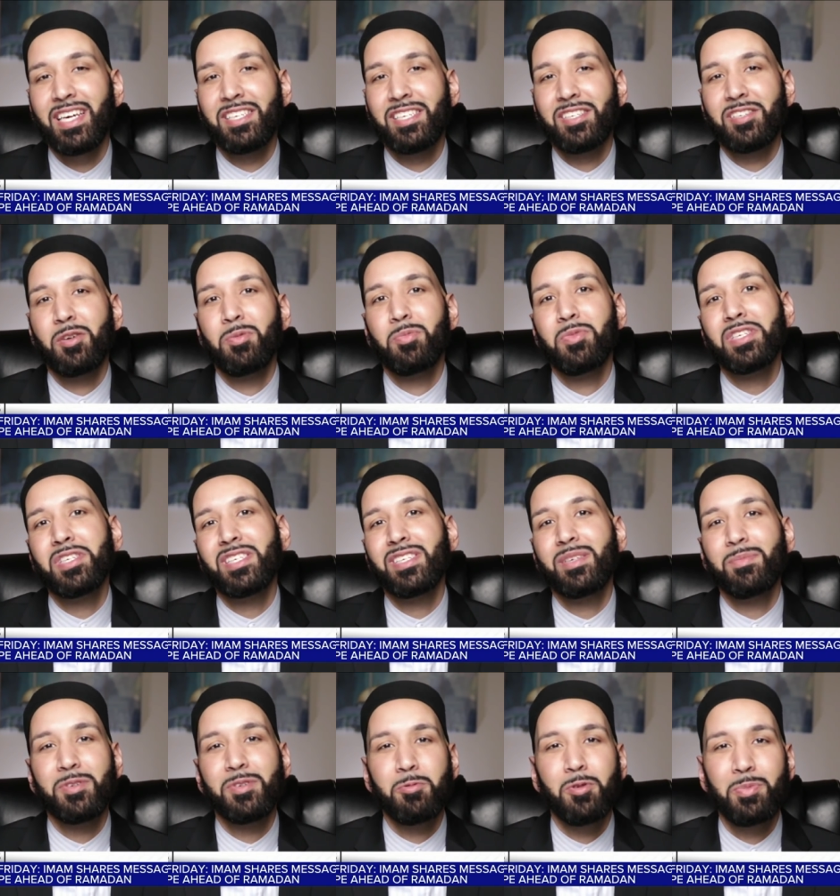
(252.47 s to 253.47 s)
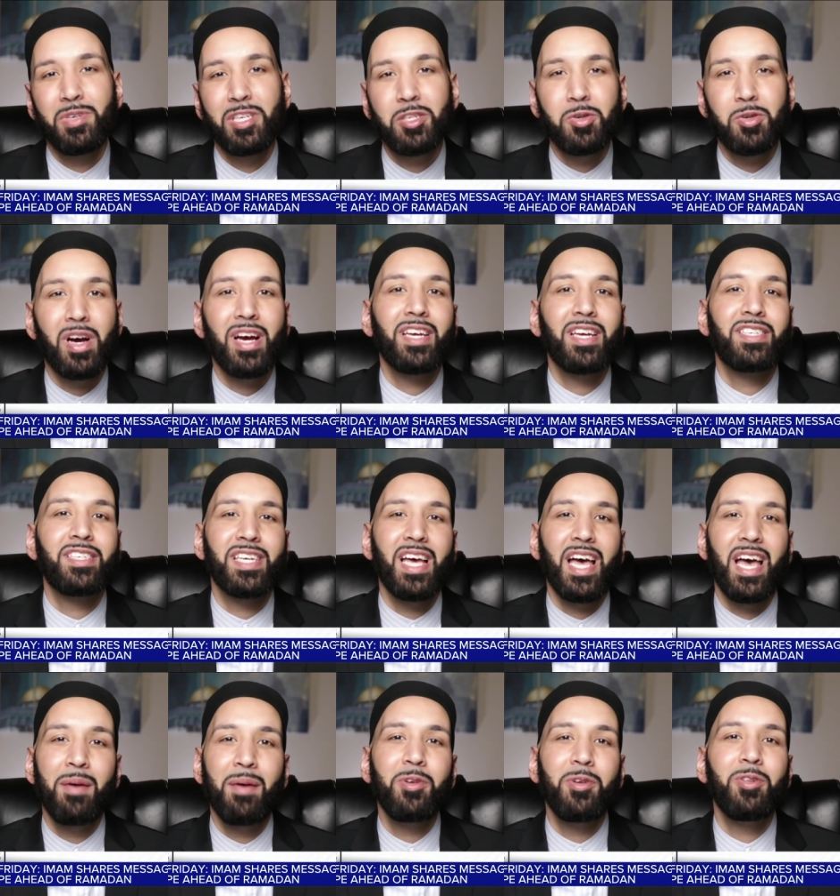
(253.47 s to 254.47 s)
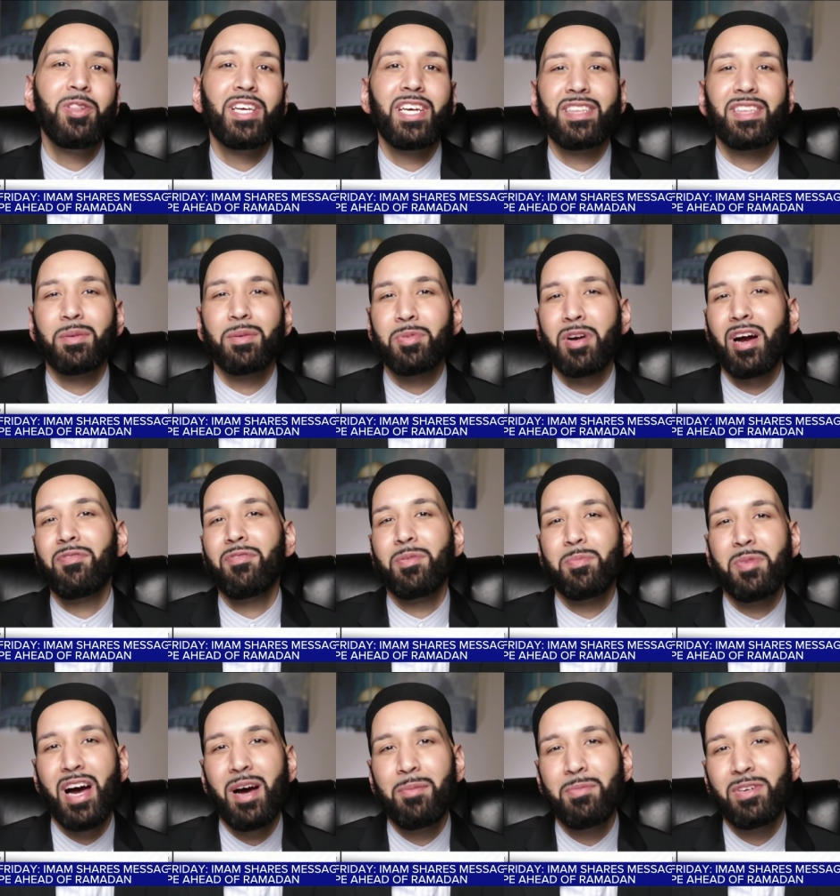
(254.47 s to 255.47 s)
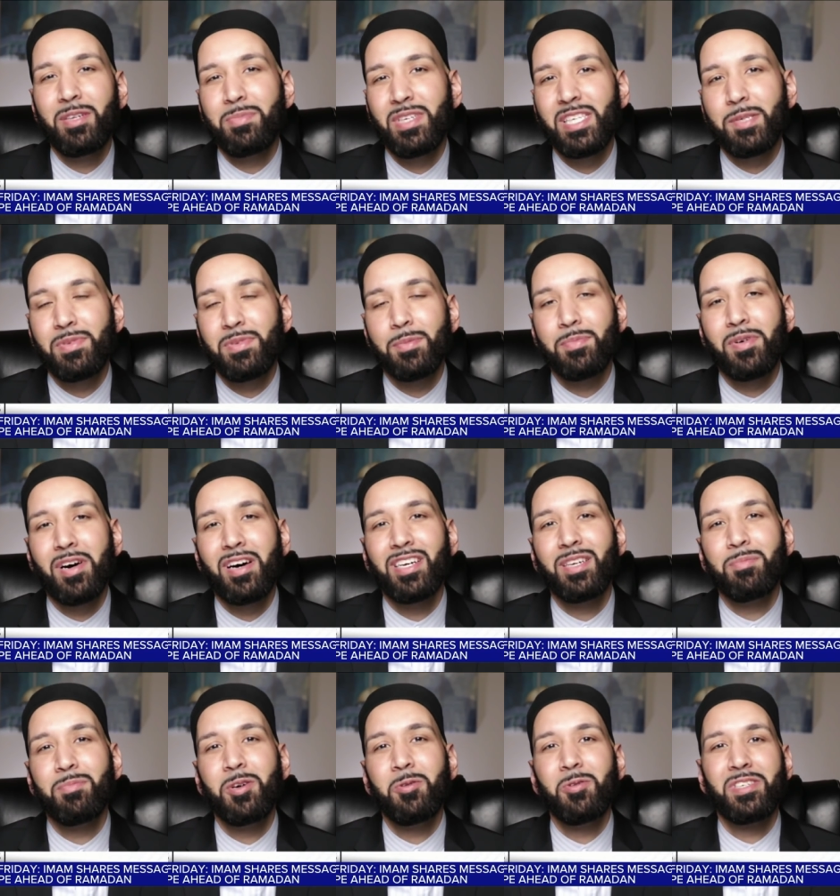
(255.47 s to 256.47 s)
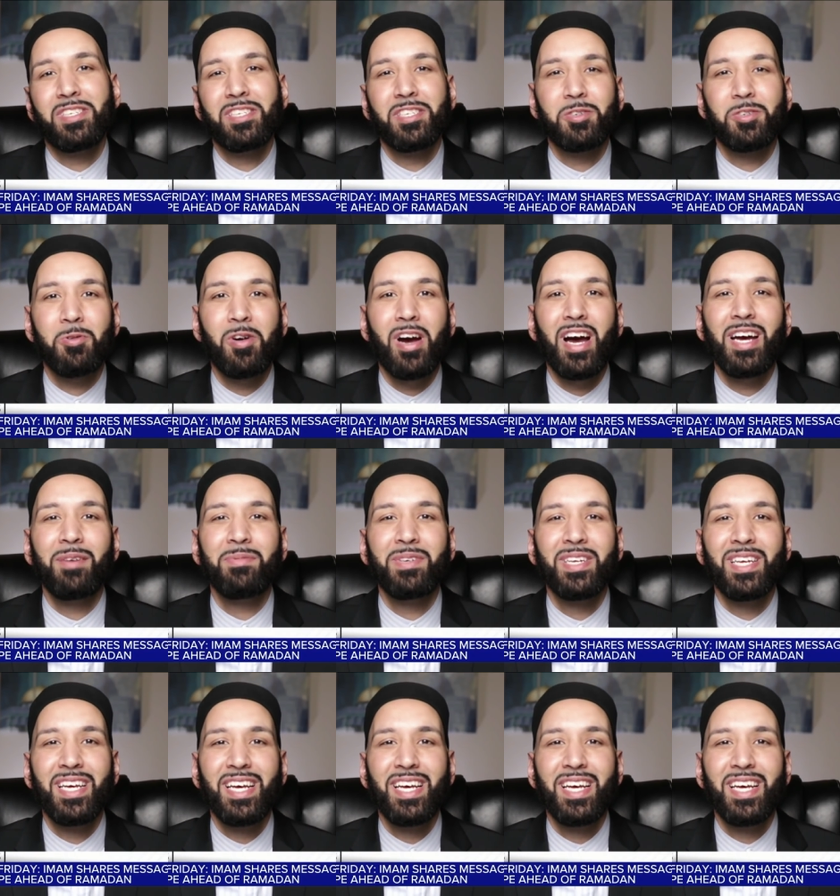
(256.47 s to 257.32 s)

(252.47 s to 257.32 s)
And so Muslims will be trying to emulate the Prophet Muhammad, peace be upon him, who was described